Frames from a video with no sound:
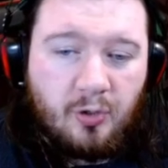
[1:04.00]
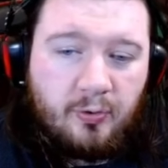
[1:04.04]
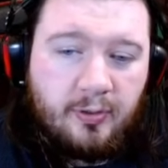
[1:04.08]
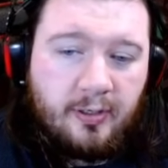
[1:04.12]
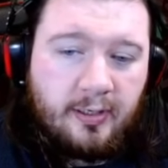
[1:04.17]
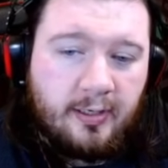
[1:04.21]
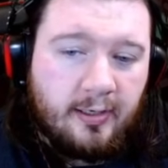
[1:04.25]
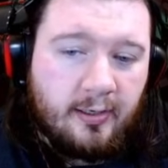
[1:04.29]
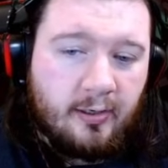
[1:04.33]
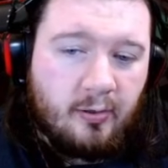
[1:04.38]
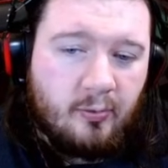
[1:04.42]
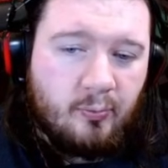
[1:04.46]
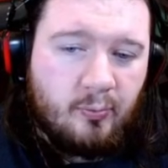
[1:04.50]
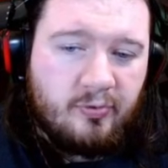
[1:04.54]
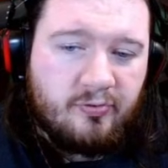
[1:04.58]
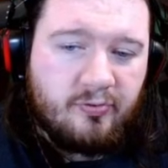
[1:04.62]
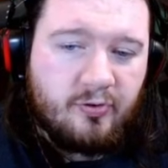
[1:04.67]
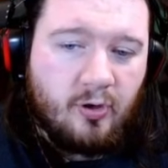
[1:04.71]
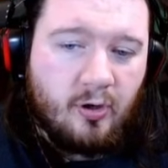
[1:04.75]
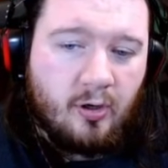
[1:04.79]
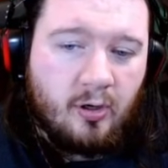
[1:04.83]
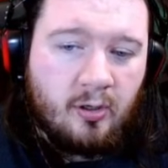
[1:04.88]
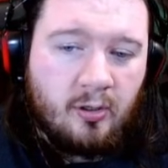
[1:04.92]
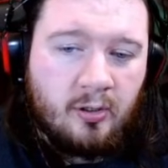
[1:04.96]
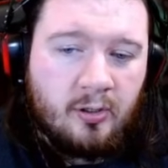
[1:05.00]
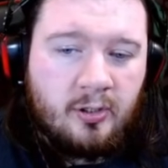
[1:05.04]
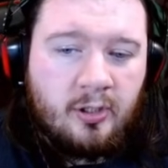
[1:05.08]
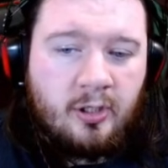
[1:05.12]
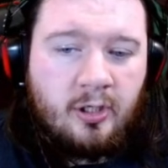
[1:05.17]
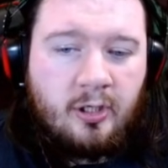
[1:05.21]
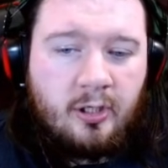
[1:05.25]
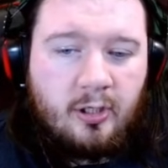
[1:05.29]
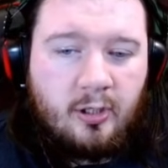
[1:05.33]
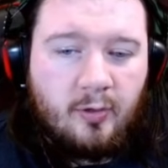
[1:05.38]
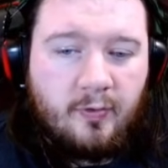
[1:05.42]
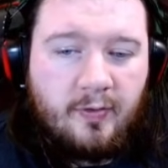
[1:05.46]
here, we've got
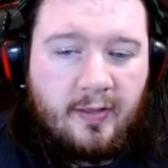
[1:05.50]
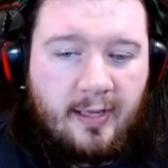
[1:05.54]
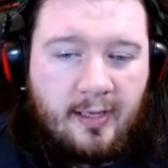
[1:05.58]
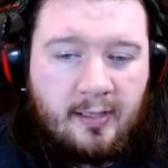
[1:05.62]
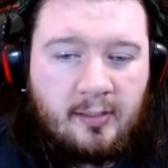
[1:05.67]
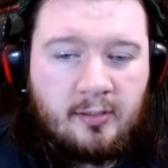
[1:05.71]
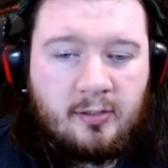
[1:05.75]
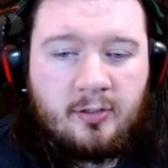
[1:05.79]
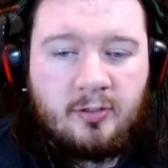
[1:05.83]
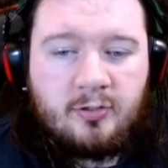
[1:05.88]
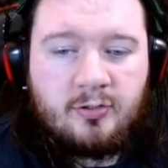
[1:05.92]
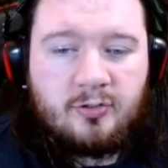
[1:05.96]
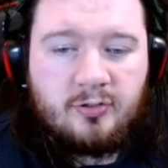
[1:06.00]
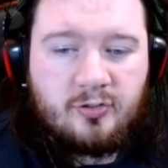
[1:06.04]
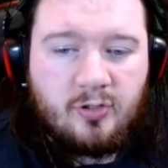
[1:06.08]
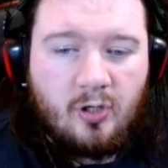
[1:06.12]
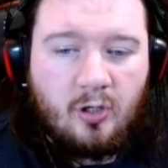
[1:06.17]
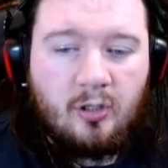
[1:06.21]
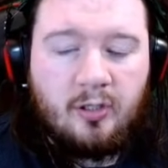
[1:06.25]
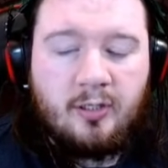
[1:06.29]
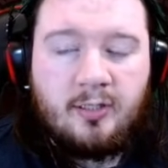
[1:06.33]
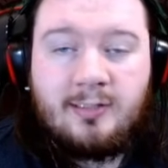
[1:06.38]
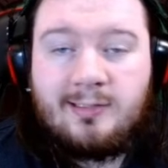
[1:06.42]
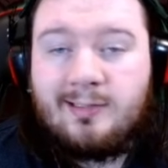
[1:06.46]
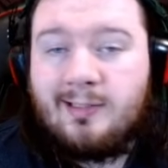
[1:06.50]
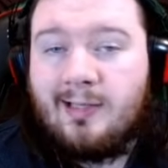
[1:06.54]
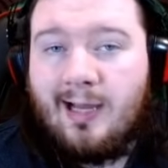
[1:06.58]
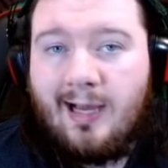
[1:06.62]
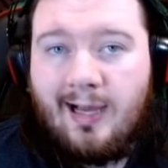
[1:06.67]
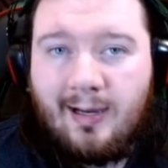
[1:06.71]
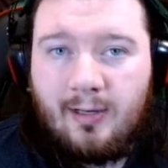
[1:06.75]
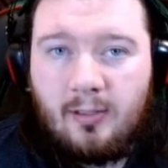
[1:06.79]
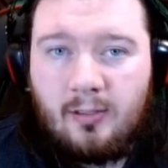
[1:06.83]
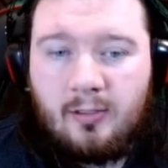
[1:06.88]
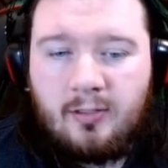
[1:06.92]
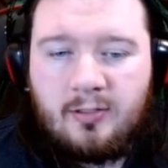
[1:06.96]
the England, Scotland, and
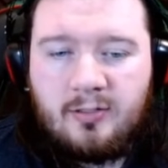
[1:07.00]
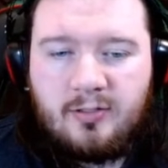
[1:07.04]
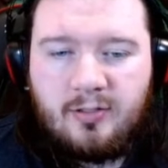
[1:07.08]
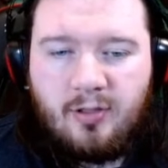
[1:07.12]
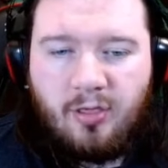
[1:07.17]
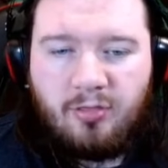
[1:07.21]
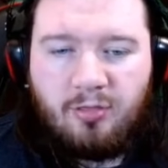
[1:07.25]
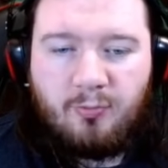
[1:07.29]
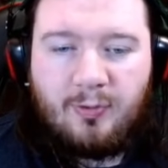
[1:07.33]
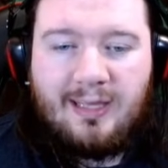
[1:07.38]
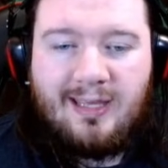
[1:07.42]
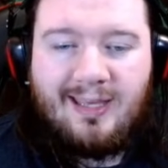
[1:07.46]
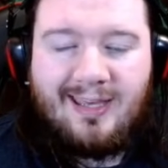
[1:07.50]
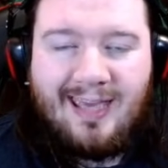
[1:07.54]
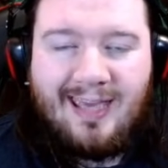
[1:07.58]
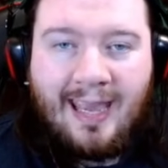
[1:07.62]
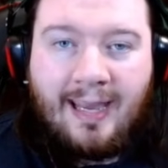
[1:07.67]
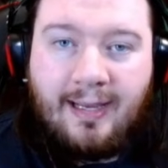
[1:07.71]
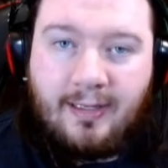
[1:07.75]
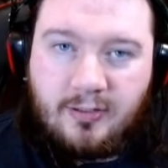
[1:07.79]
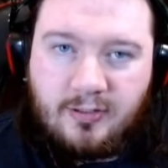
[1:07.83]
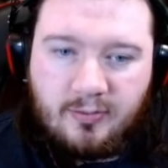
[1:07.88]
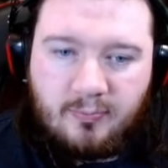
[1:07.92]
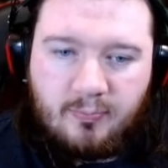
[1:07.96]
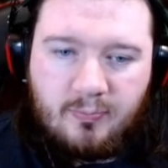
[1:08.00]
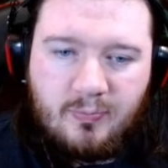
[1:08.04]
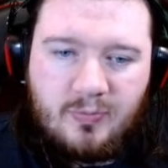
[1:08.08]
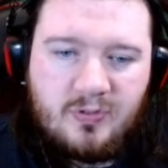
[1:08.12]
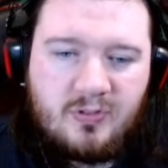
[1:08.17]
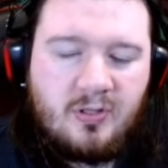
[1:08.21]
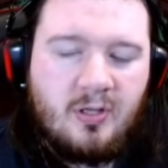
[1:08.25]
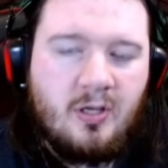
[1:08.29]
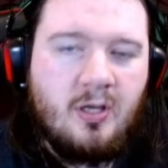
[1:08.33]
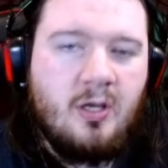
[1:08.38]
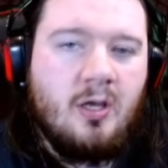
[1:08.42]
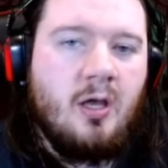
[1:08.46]
Ireland, the three
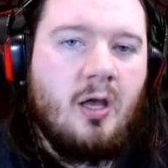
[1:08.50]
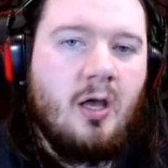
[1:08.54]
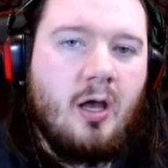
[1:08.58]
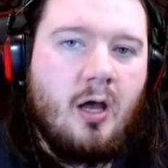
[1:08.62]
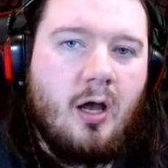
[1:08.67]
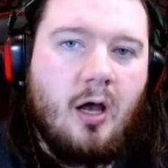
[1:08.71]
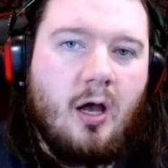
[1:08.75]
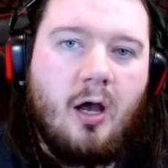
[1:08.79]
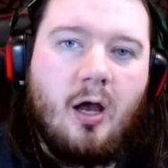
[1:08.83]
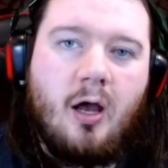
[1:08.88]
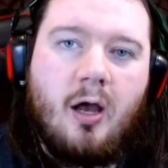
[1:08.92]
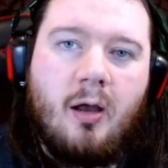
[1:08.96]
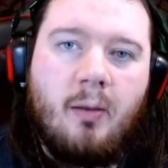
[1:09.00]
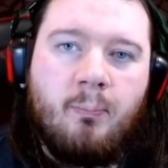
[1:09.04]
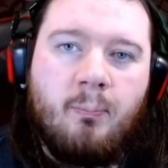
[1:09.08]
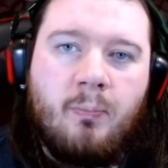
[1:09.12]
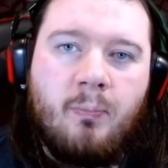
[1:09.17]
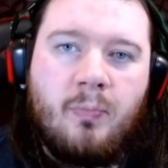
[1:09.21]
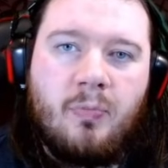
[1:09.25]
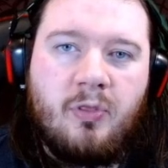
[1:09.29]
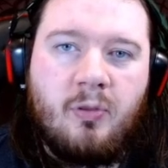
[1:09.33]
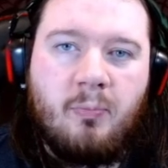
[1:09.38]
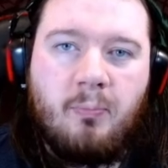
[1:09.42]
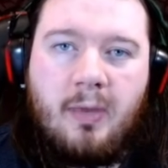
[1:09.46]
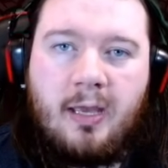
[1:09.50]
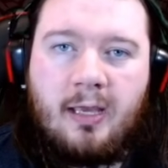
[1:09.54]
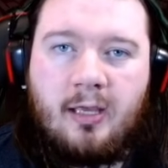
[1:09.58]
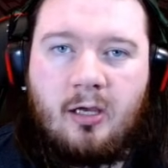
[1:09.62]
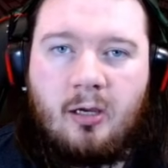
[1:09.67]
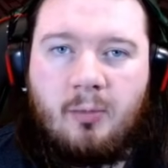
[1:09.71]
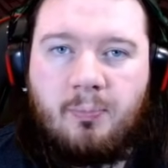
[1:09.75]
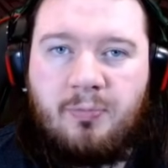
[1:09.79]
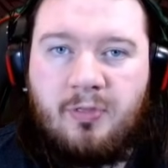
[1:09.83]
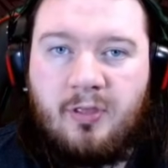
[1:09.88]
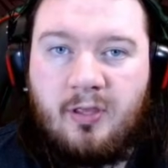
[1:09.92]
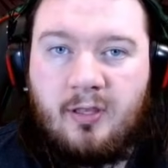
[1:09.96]
kingdoms that make
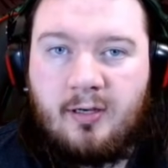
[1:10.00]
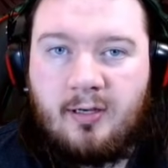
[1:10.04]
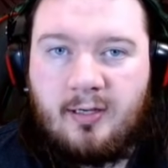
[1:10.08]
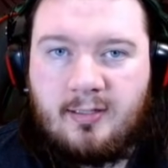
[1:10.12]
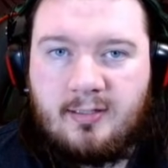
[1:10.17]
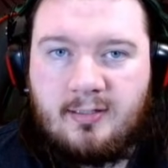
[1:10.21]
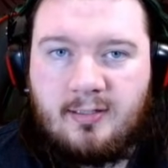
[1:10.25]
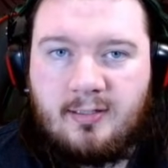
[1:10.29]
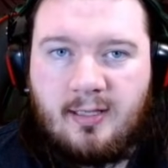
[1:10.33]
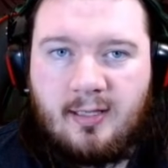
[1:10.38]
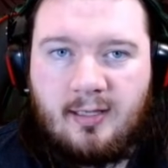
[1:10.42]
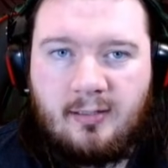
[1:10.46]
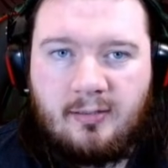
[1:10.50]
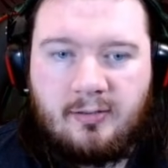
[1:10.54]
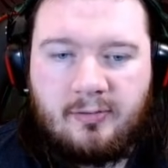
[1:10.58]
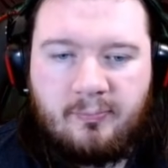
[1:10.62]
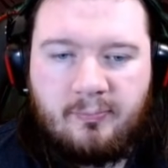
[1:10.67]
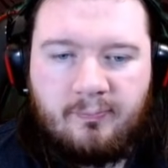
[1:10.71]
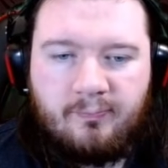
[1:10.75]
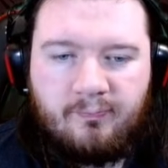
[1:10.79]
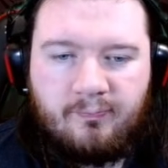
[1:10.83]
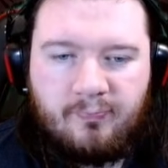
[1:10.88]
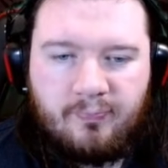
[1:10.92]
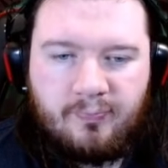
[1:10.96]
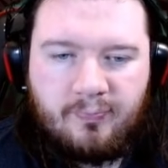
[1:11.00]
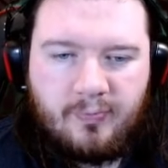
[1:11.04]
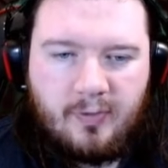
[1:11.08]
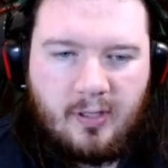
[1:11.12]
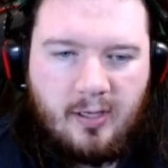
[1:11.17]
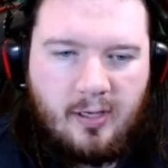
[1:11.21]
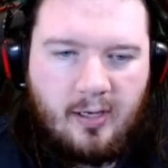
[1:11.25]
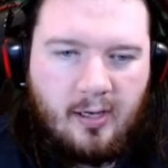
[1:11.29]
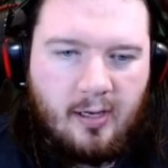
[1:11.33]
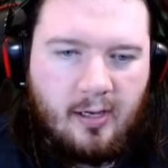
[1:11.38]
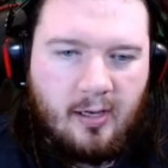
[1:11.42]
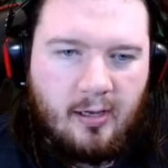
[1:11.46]
up the United Kingdom
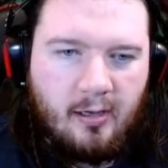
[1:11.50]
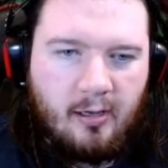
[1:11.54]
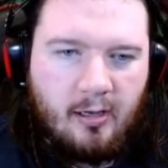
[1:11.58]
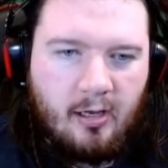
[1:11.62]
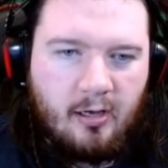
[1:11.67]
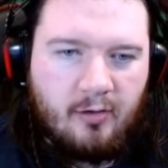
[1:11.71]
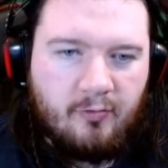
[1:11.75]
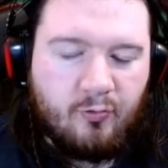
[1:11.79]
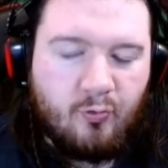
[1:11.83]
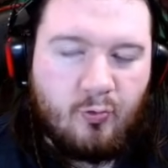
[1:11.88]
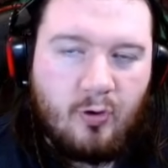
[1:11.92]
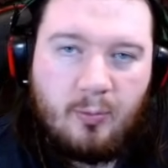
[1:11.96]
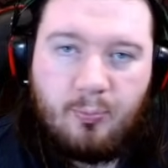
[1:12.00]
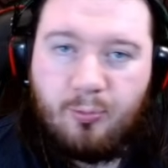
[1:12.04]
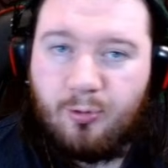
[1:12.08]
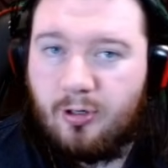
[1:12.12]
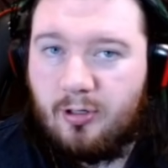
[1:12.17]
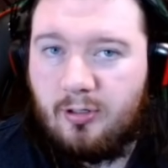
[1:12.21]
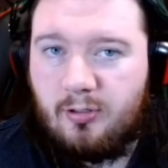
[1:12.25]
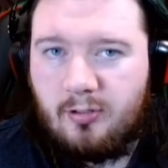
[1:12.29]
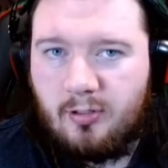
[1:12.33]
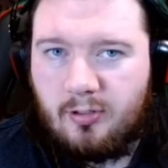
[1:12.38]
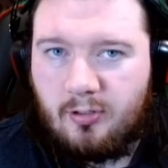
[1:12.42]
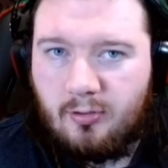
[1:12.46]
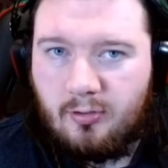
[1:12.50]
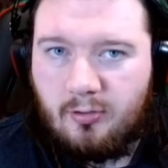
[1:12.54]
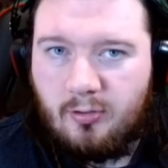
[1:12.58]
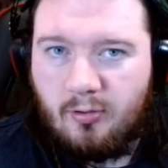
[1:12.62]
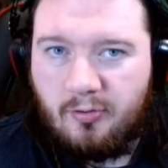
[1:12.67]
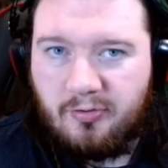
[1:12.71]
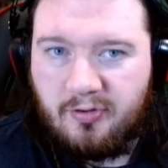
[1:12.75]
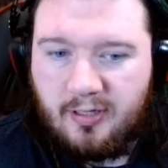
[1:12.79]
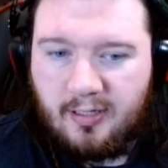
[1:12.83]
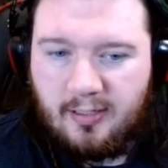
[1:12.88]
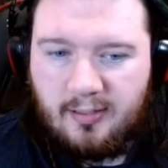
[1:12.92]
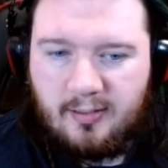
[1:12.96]
of Great Britain and
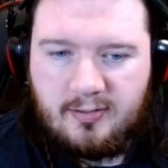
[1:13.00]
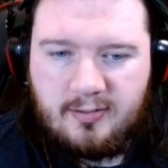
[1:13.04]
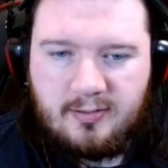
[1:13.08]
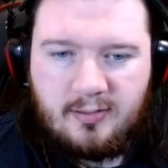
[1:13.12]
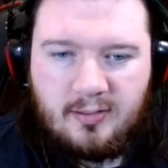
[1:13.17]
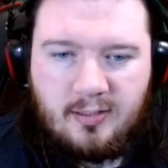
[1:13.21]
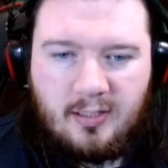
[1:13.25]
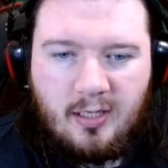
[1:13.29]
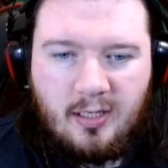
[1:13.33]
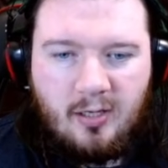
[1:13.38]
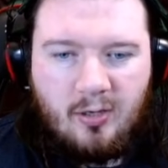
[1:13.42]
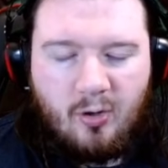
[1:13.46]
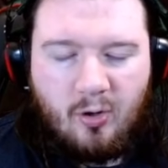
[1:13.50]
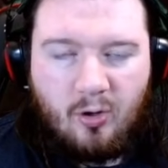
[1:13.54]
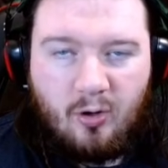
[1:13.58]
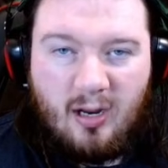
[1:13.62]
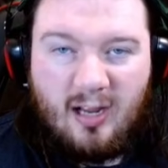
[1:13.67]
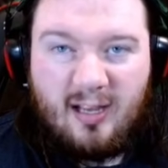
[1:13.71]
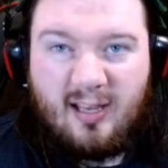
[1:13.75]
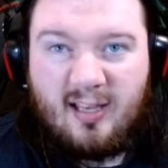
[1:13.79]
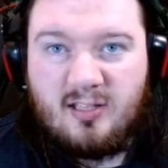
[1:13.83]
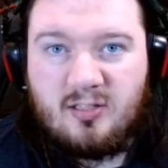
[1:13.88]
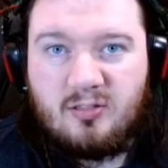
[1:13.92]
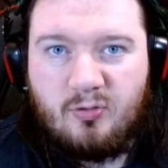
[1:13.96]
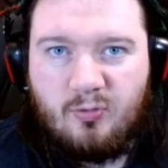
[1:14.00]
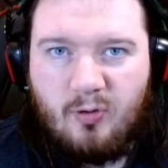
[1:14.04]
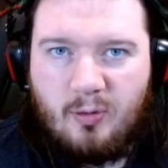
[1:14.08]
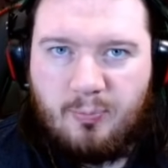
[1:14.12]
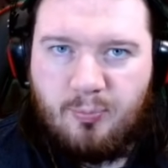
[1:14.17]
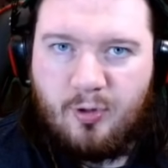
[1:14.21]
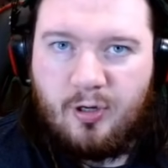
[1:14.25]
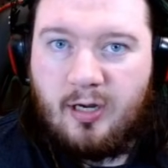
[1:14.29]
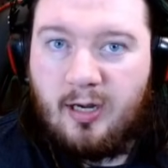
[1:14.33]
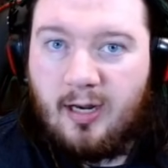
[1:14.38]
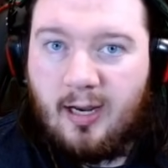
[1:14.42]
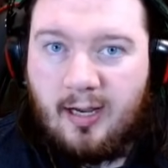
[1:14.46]
Northern Ireland, or I guess Great
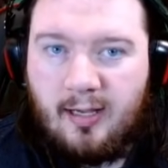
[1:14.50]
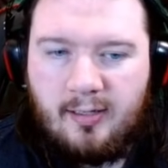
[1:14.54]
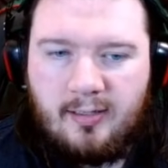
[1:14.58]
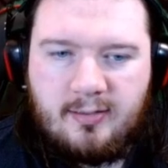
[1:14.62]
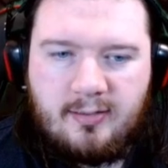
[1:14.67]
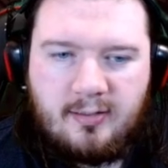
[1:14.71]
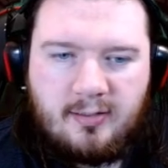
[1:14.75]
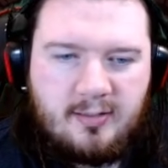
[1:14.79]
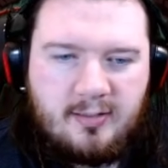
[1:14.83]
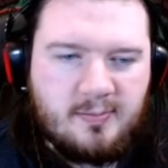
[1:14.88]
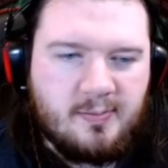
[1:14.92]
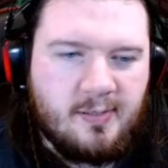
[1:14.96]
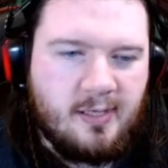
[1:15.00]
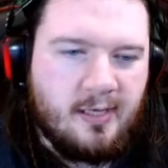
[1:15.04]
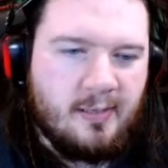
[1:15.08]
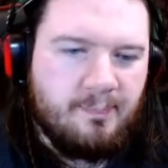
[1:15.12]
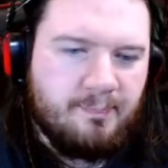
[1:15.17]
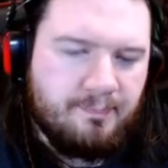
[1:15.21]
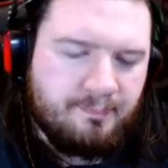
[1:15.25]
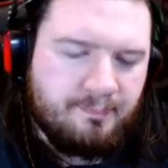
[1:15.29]
Britain and Ireland at this time.